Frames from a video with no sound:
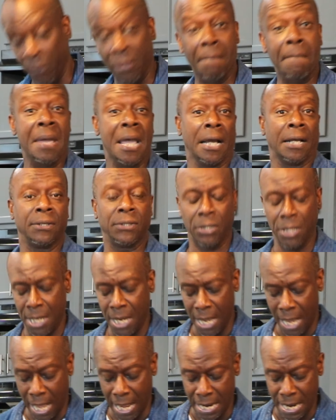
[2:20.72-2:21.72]
mix.
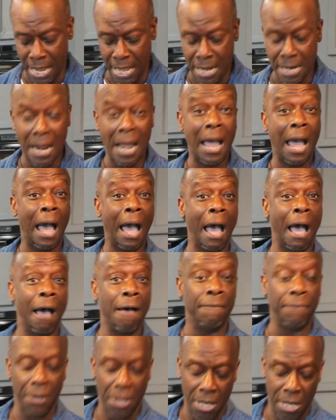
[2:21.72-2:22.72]
And then I
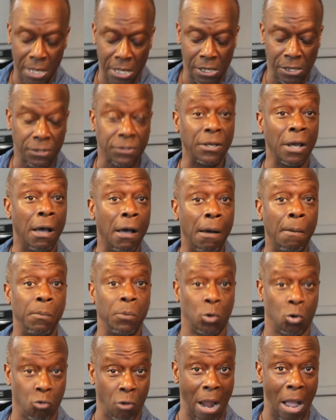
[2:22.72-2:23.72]
have some
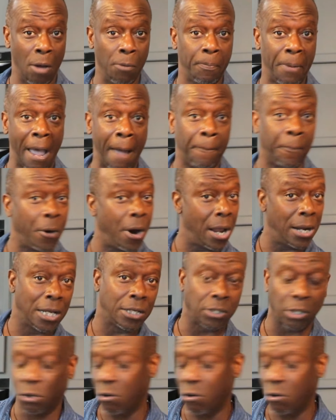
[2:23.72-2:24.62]
ground pepper. I like to